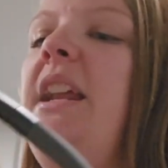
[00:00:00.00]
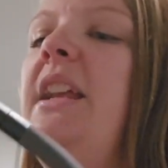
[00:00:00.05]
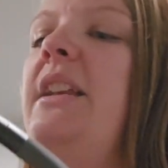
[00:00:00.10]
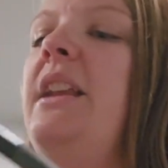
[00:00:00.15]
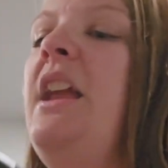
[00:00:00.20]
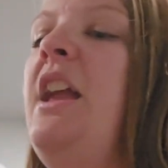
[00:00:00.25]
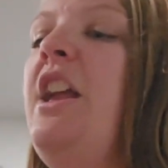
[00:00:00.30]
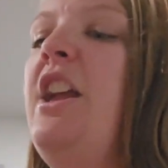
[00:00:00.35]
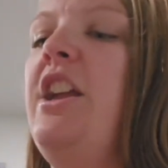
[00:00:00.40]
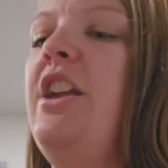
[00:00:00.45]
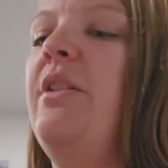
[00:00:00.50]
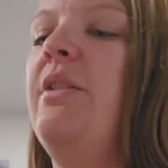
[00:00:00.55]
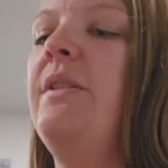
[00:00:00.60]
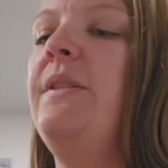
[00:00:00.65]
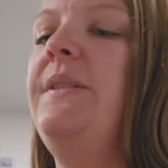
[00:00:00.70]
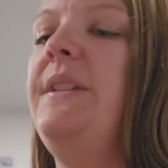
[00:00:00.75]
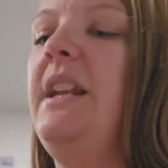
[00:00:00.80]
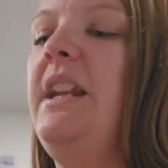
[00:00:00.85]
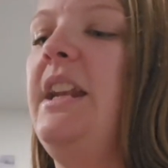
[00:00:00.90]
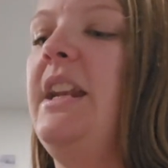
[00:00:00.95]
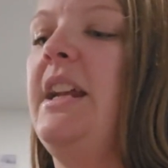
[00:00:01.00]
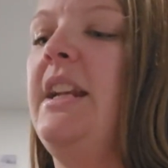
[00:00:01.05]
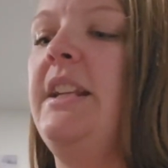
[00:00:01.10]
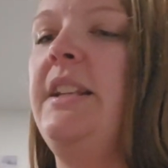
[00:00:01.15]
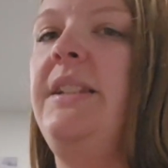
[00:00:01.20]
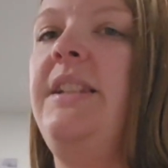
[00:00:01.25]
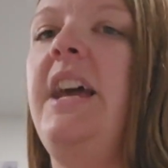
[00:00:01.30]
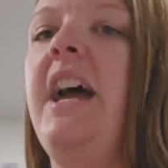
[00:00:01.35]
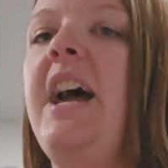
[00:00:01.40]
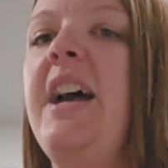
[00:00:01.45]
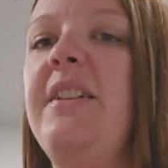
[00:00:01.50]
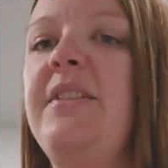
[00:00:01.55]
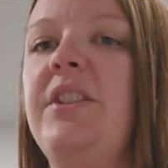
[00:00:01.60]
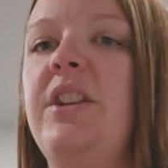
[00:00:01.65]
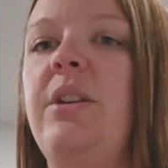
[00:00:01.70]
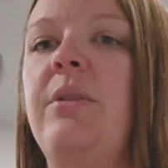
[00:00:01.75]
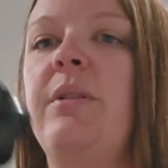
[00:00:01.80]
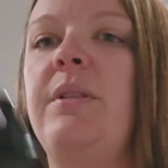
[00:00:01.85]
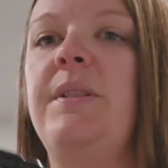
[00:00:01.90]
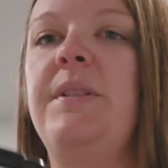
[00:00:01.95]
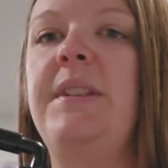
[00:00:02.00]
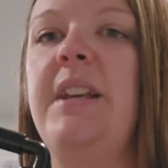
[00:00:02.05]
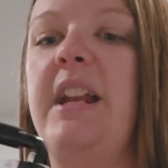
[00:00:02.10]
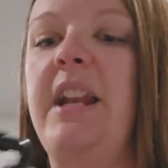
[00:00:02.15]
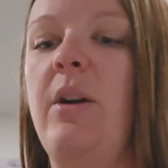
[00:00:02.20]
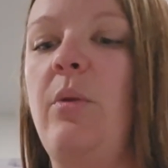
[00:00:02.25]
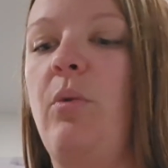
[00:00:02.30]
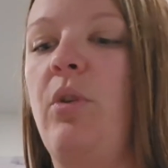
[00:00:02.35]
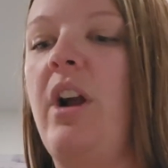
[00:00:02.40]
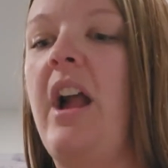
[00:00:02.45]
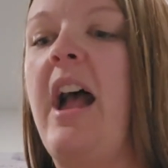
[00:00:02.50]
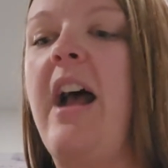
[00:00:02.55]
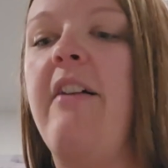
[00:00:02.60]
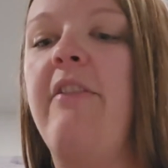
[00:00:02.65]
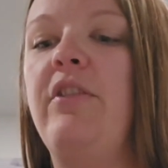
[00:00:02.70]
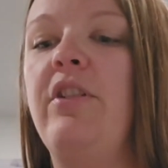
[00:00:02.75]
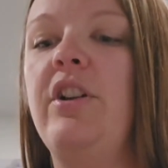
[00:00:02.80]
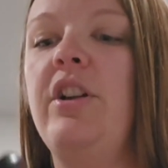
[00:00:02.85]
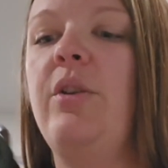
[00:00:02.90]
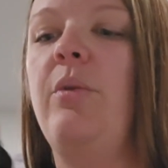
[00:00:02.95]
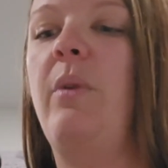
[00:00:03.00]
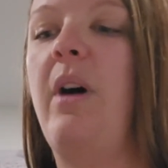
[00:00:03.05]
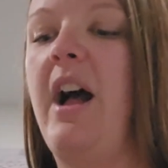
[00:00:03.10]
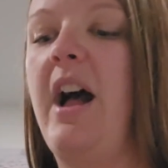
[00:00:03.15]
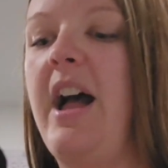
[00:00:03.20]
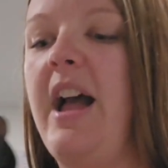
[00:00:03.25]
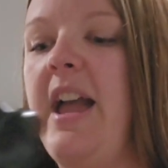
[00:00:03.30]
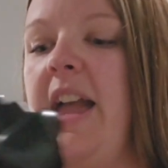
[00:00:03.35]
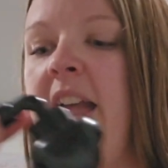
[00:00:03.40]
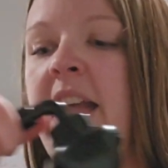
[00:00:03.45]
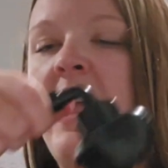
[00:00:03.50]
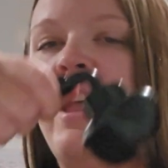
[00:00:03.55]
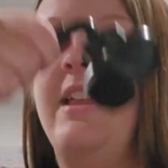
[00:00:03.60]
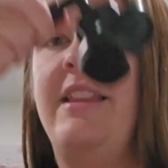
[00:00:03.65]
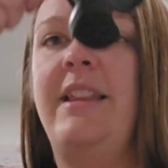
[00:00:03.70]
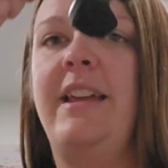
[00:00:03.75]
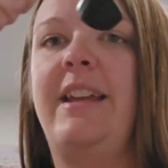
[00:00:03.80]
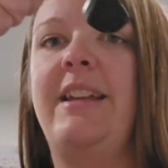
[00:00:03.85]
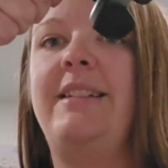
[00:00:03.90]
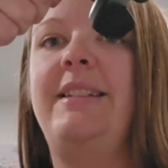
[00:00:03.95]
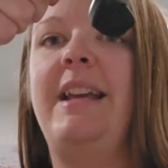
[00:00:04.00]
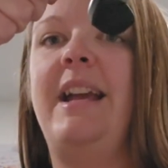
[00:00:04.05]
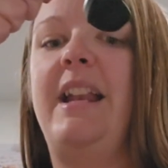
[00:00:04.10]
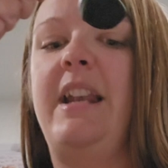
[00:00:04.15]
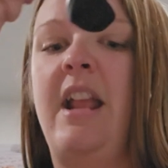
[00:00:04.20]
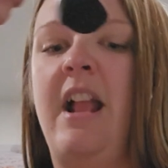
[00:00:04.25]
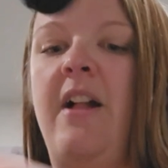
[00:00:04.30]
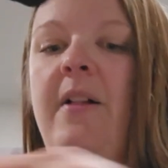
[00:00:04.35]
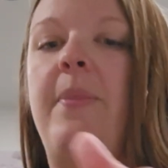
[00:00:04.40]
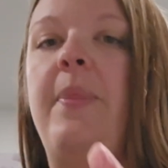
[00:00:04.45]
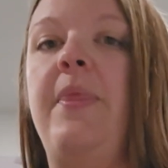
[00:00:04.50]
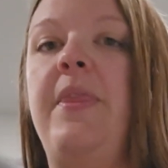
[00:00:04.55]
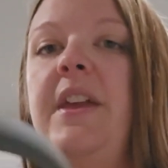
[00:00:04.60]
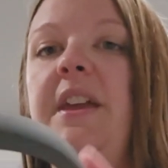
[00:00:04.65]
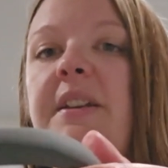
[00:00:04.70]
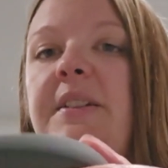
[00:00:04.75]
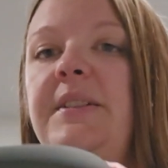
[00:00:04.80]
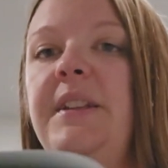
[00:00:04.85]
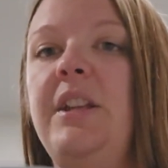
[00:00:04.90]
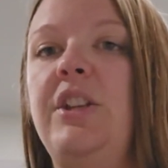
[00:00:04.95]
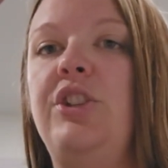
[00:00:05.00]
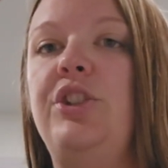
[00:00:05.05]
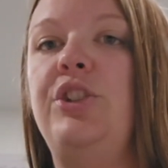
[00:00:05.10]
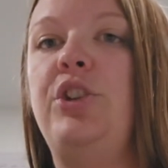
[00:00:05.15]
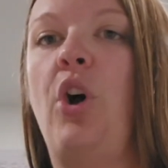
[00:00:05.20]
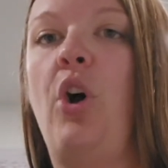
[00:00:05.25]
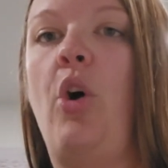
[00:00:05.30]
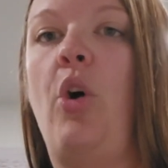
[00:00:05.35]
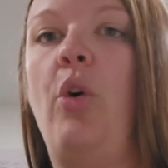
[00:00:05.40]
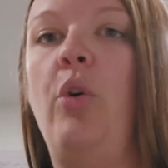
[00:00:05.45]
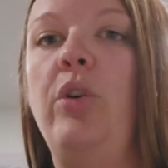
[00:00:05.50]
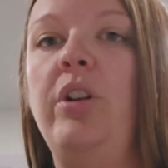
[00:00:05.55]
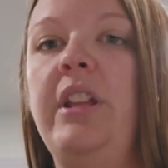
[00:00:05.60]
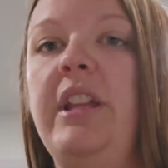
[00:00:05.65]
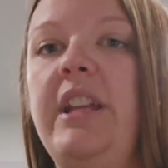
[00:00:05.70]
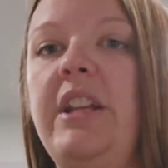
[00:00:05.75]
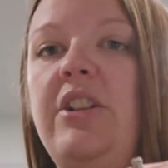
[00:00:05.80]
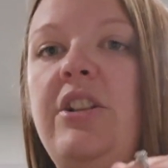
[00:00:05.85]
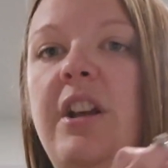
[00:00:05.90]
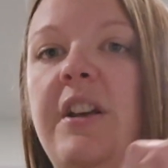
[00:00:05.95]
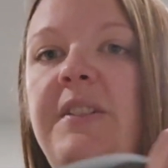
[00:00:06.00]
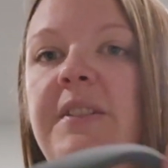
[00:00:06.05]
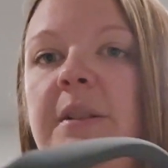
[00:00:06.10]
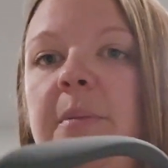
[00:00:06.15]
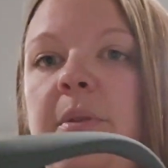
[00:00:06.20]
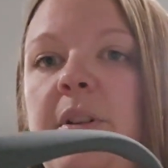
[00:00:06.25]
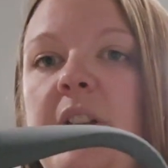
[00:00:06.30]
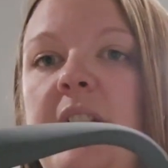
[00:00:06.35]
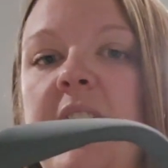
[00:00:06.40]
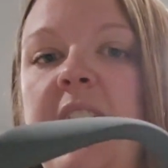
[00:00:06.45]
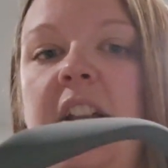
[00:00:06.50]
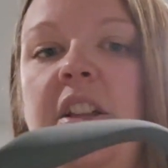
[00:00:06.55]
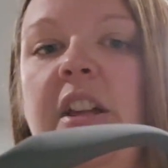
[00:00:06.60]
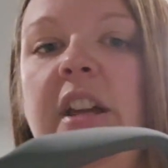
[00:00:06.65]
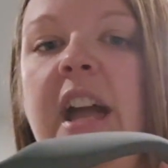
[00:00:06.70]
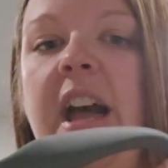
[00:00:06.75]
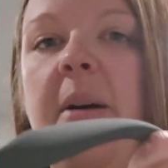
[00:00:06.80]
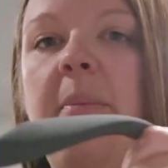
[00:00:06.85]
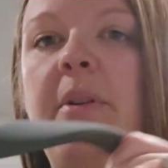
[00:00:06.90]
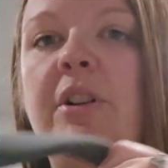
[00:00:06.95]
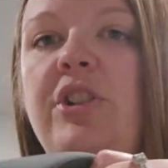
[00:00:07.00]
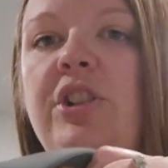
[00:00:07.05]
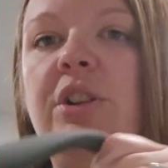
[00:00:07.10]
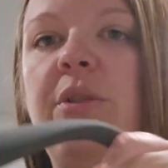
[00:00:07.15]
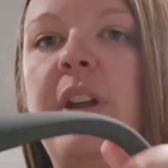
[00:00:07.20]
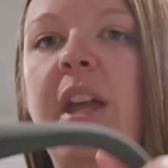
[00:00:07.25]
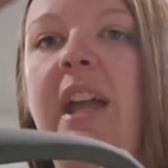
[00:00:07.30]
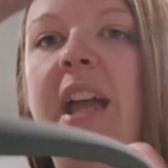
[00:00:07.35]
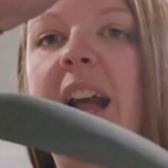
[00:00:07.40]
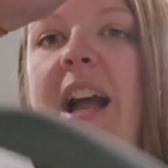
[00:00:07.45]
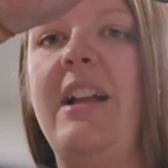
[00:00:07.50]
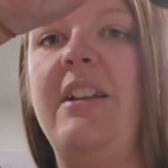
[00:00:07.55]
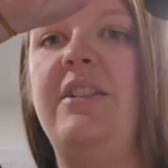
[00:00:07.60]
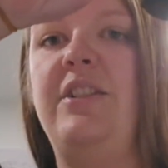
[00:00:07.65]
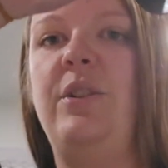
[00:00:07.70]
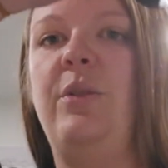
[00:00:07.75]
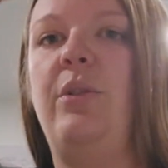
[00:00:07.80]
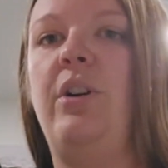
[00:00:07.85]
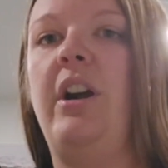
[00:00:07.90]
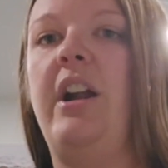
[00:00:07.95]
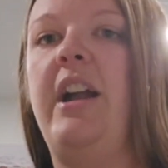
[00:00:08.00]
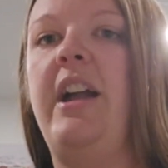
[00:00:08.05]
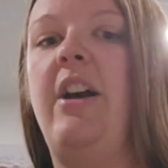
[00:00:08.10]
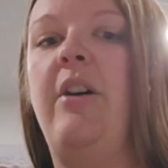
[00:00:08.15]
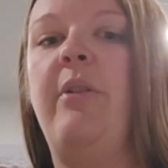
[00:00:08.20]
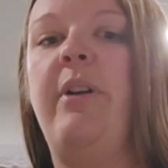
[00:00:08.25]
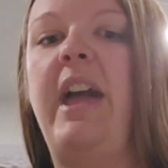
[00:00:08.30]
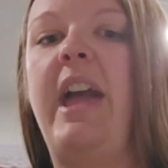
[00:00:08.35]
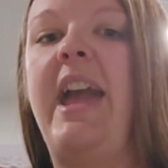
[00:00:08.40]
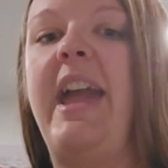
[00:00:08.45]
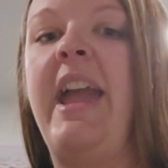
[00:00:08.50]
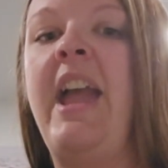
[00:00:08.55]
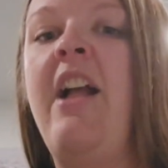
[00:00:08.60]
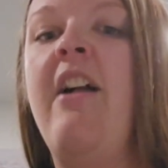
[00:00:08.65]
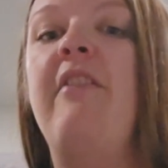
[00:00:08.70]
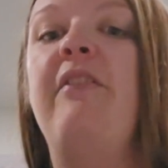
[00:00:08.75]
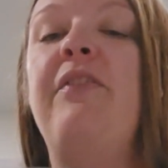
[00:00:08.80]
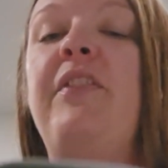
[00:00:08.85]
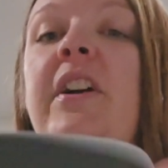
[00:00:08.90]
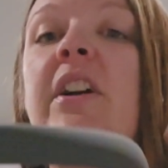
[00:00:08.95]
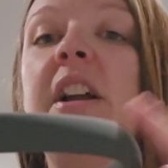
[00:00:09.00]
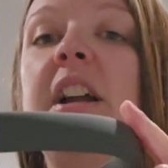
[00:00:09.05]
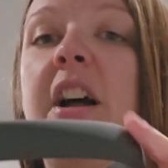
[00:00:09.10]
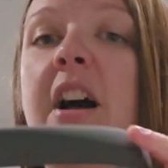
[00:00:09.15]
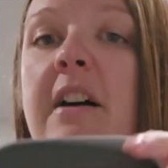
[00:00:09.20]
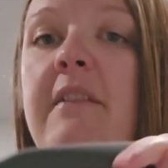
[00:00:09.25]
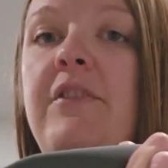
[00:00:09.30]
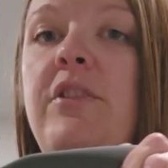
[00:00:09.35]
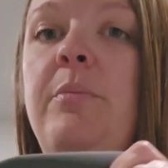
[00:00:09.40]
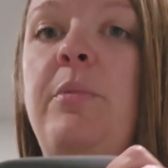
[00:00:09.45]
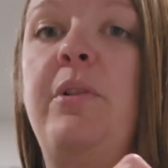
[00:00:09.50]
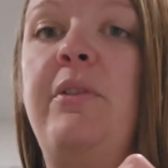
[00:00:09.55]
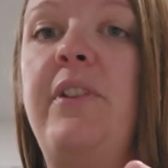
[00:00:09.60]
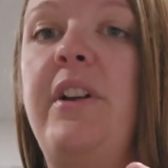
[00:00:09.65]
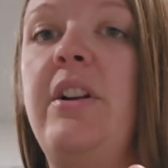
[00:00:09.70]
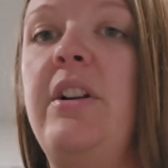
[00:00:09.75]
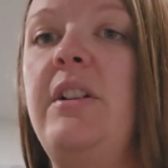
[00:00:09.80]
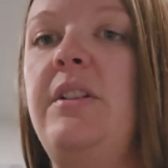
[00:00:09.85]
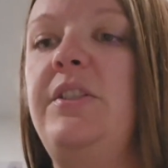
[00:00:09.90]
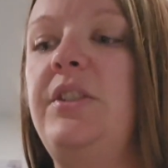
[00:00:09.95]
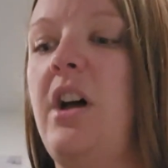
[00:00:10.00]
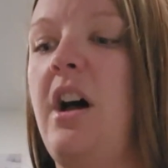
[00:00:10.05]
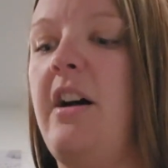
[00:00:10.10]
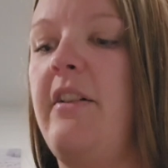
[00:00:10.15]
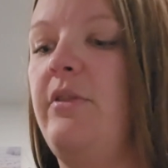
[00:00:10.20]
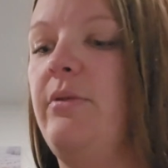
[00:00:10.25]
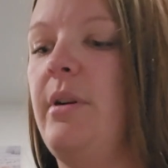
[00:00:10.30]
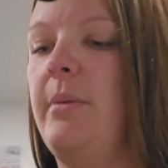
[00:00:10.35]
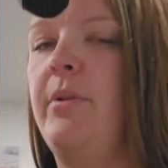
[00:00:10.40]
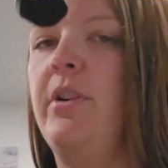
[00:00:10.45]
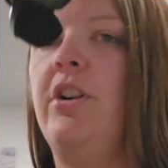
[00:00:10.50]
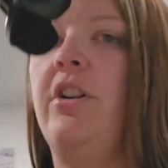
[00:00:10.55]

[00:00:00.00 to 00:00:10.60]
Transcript: it on a desk, you can set it wherever you want. Like I said, this is totally adjustable. Like, look how much you can contour it. Okay. Very comfortable, very soft rubber